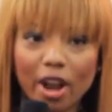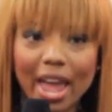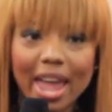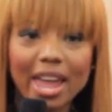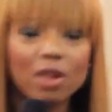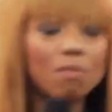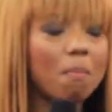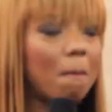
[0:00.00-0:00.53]
for
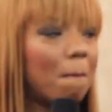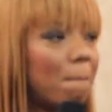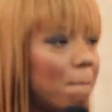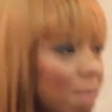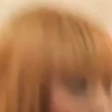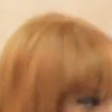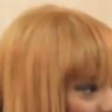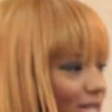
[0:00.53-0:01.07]
8
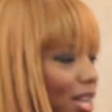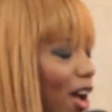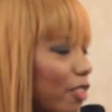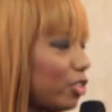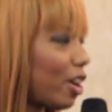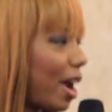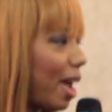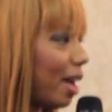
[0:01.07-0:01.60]
months
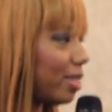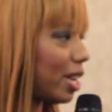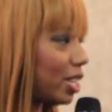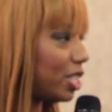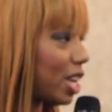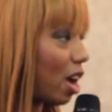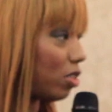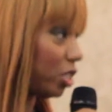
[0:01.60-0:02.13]
after I had
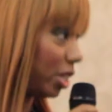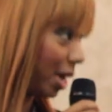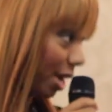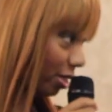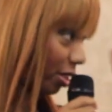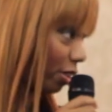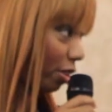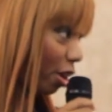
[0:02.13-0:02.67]
that child. She
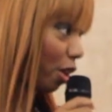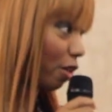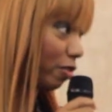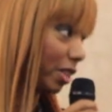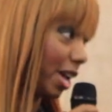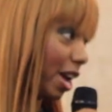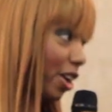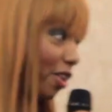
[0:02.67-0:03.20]
got the nerve to